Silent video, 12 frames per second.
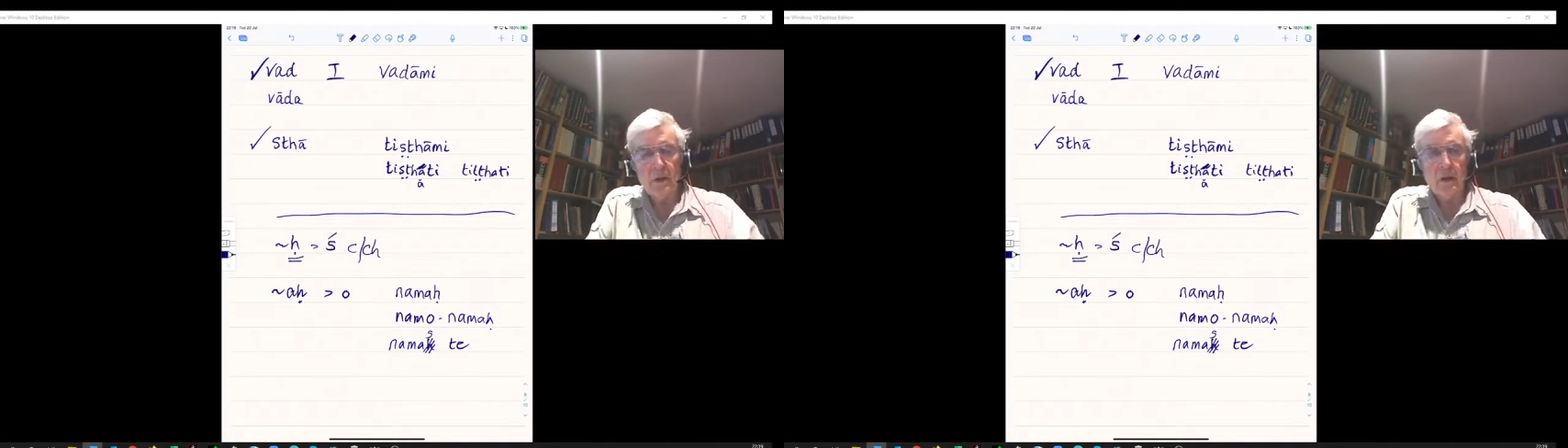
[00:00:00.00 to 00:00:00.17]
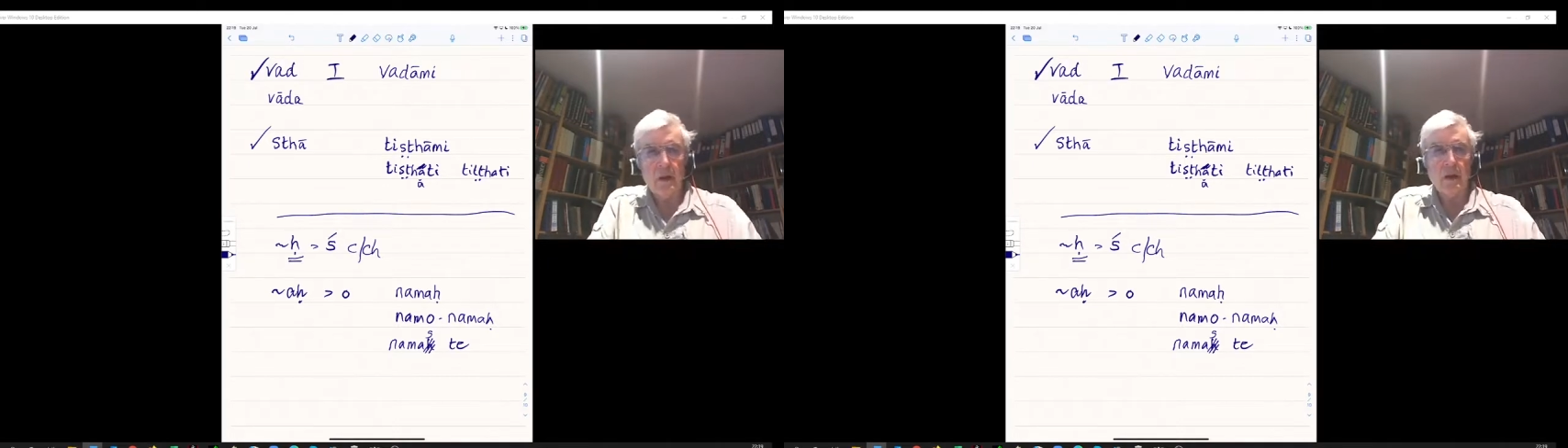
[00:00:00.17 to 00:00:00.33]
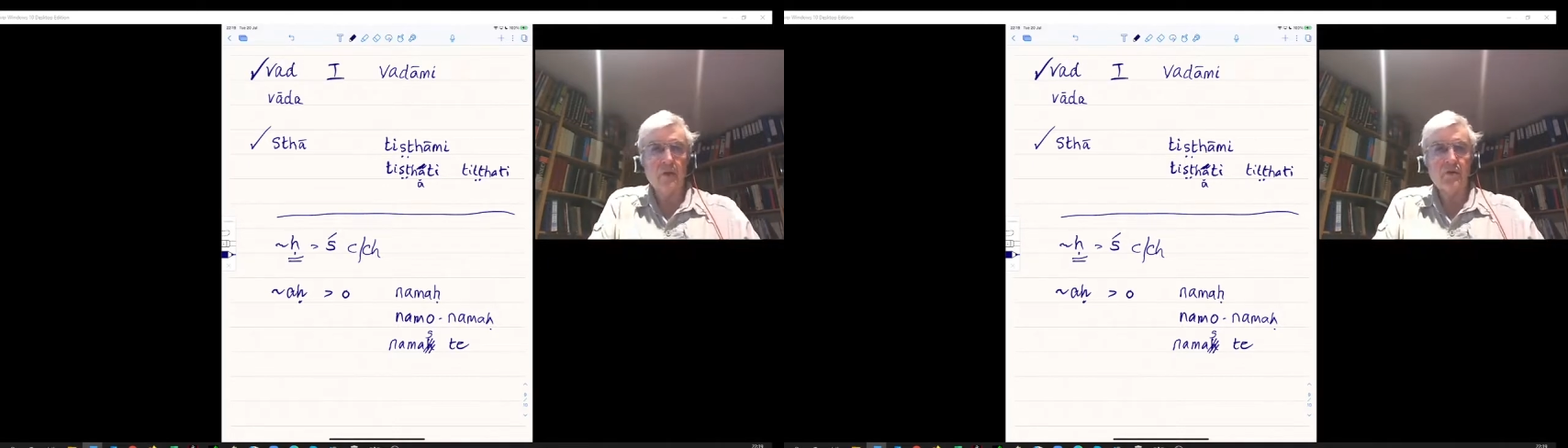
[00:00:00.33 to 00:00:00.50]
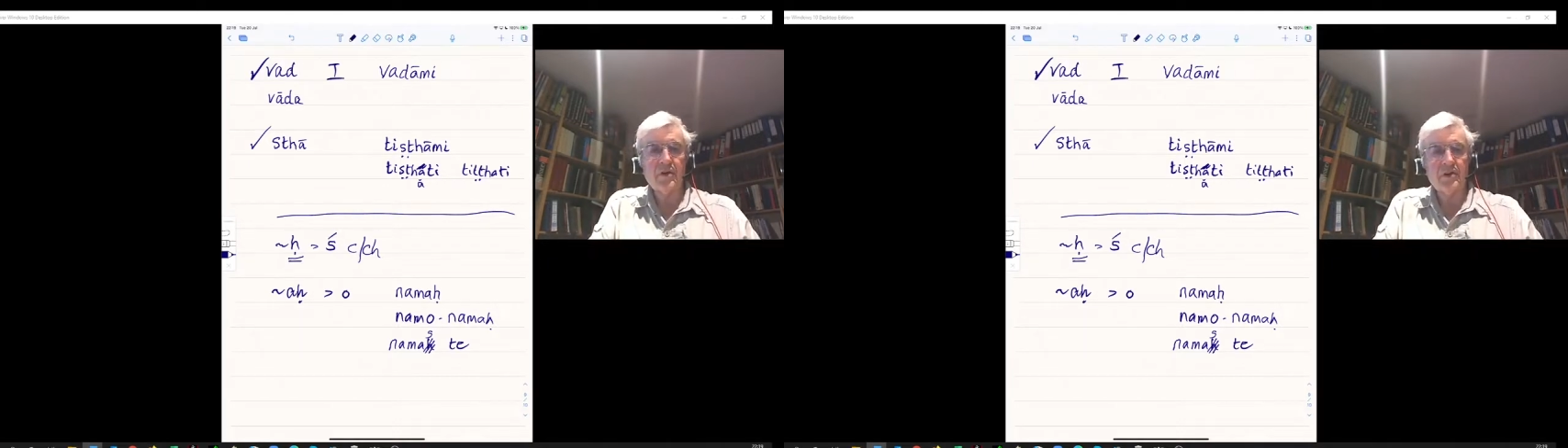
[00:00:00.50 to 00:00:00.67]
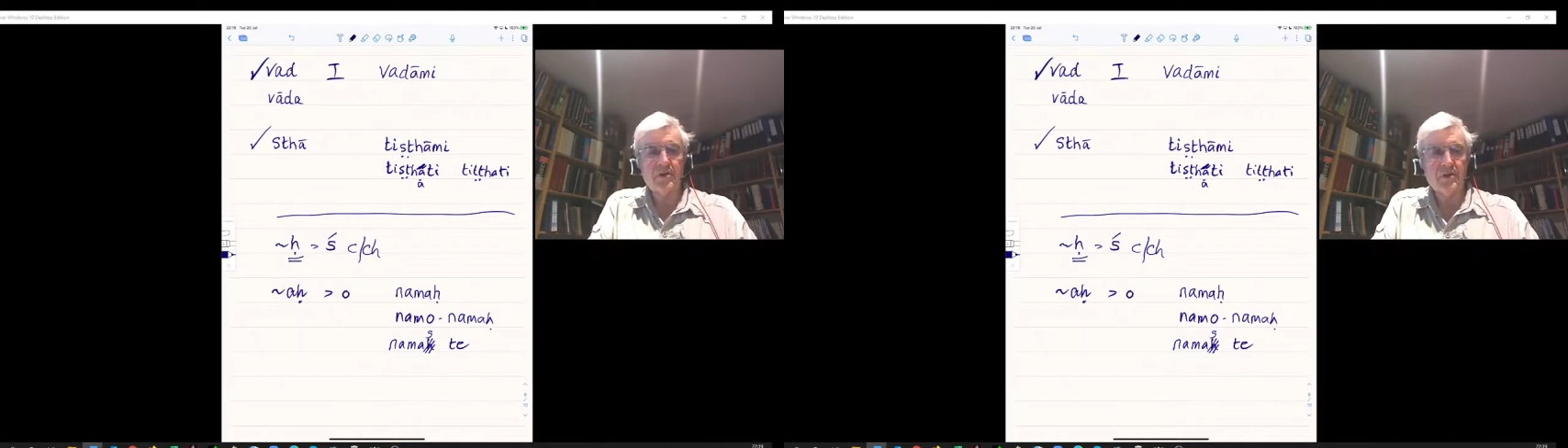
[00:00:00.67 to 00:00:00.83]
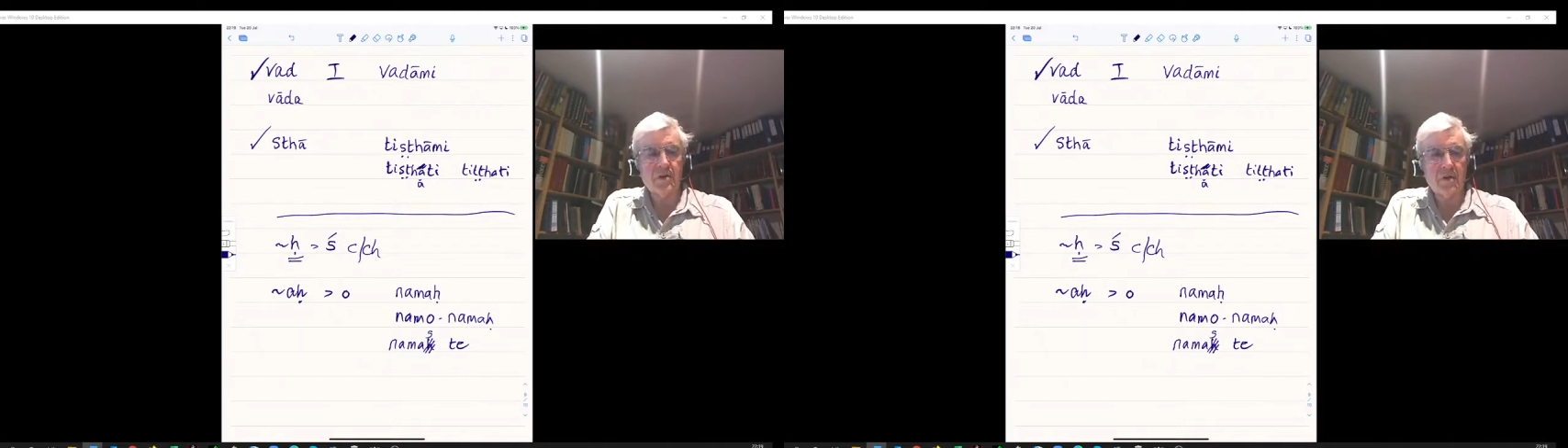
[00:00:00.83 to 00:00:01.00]
I'll read
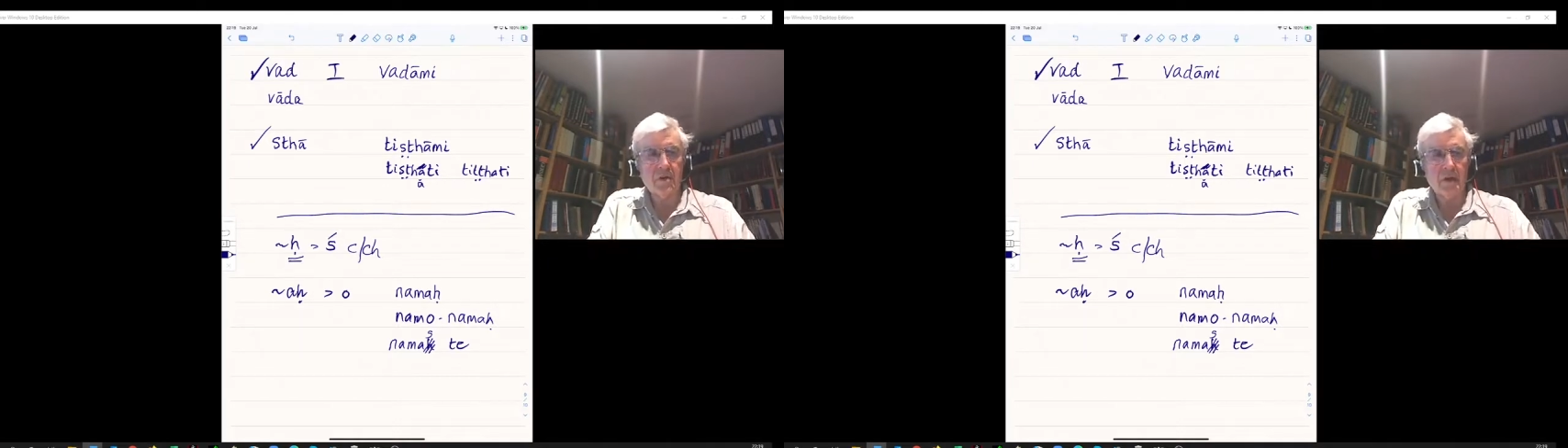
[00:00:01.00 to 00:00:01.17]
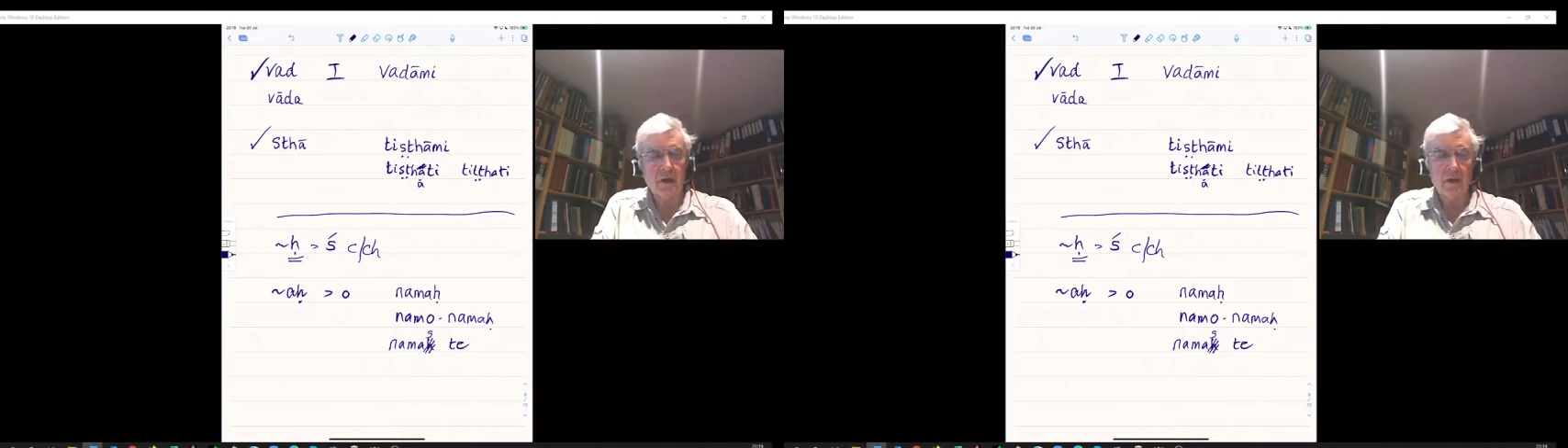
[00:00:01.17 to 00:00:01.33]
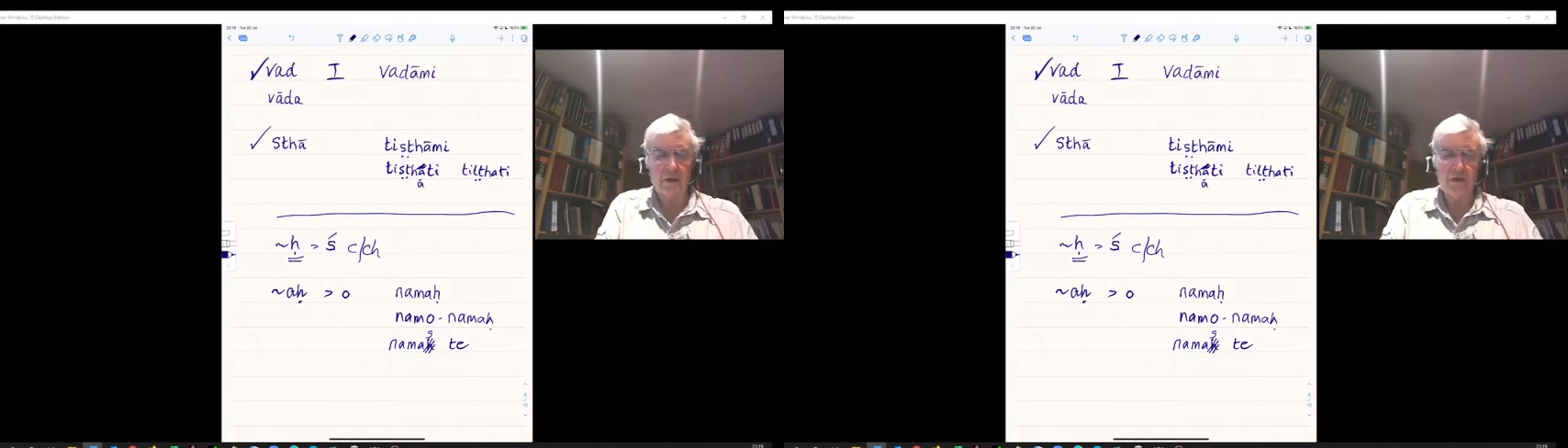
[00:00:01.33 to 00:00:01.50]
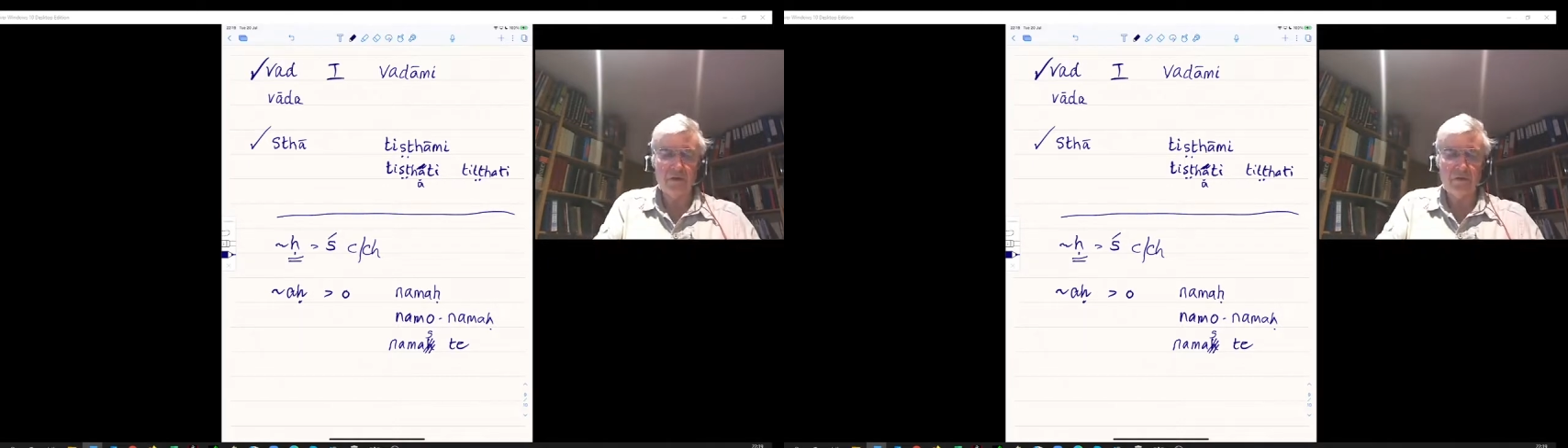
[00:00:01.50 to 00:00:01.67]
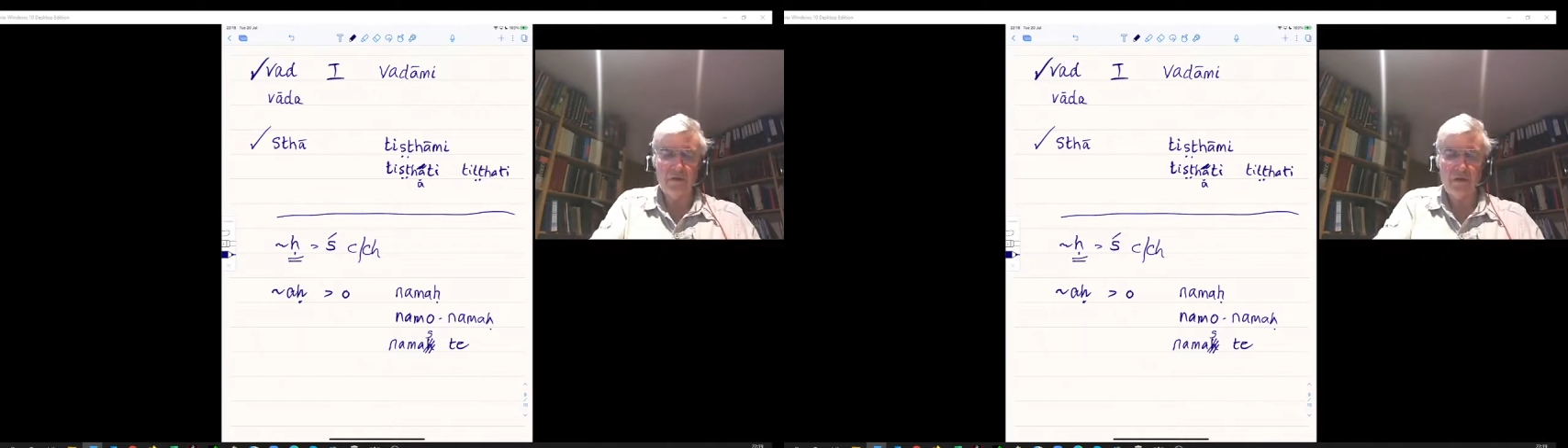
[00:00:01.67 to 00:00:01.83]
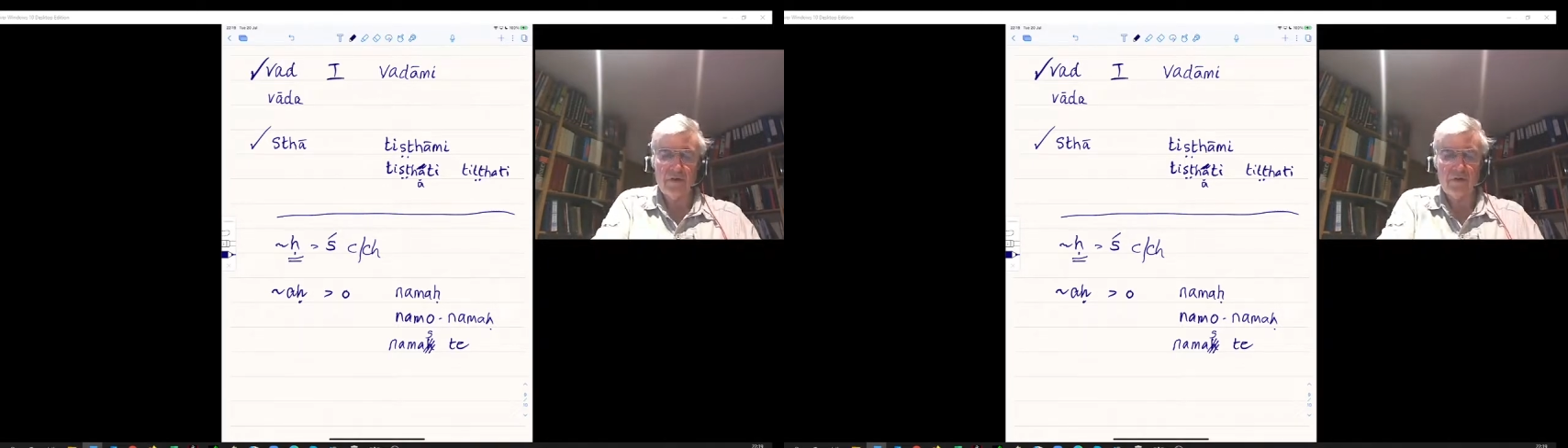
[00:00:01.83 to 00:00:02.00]
it in English
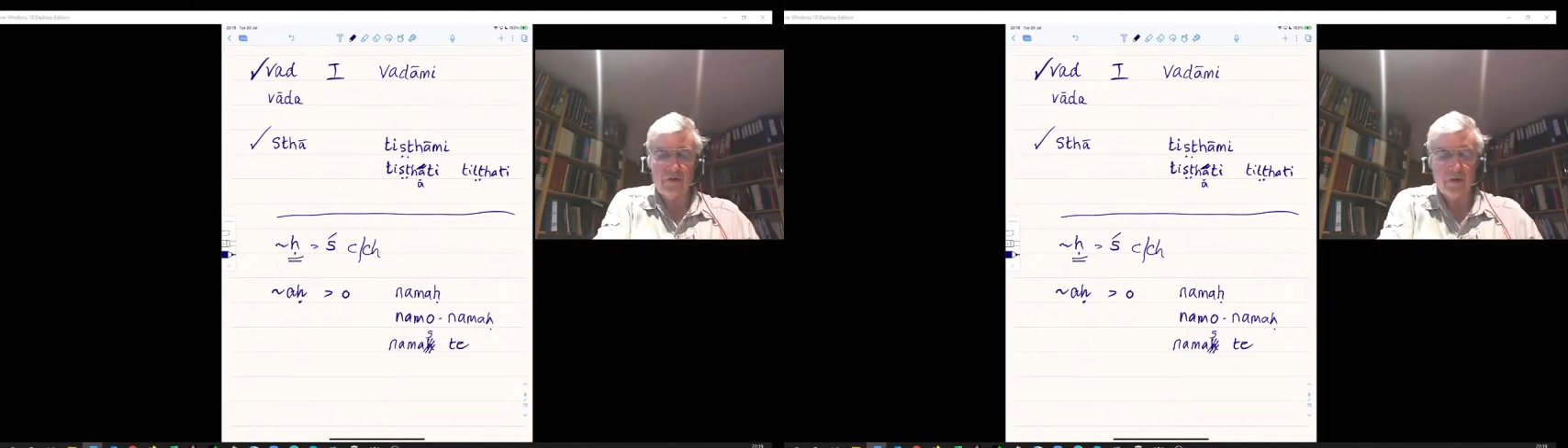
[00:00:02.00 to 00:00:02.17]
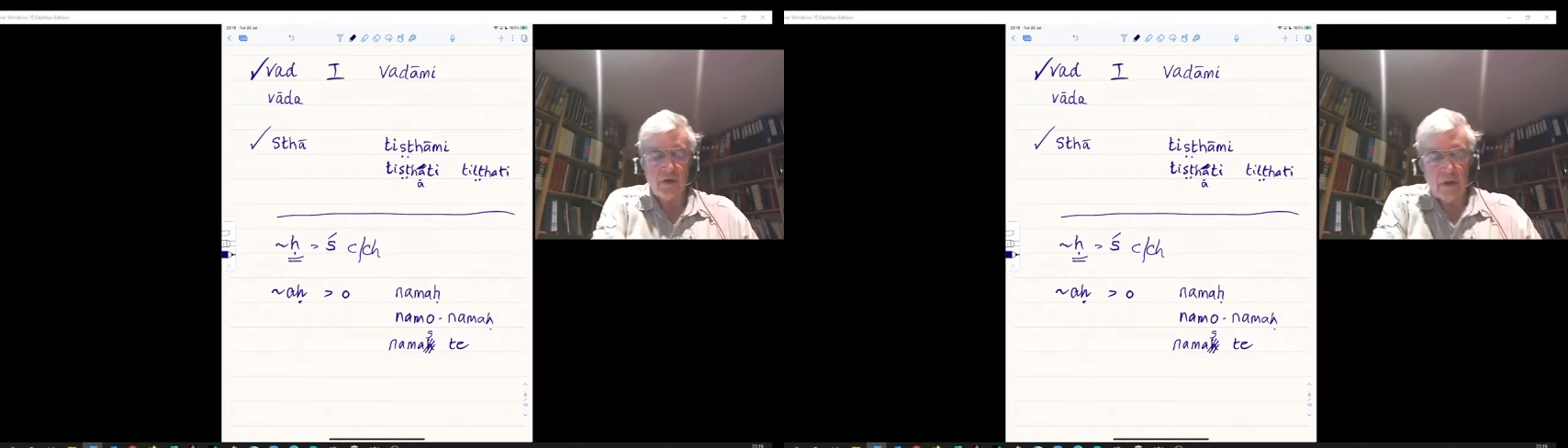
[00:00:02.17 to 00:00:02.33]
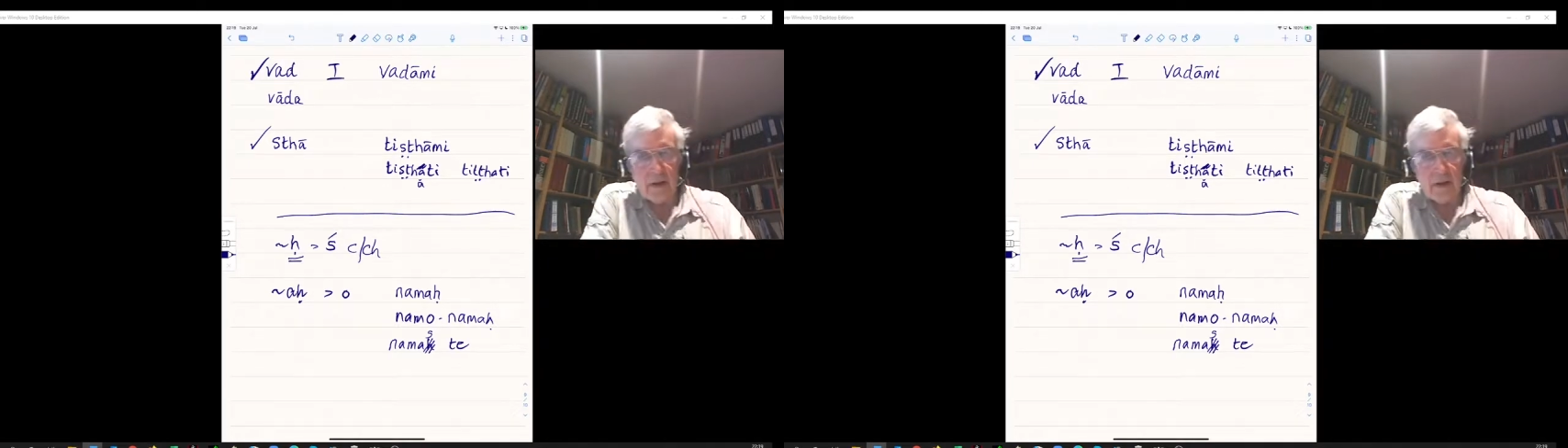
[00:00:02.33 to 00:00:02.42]
first,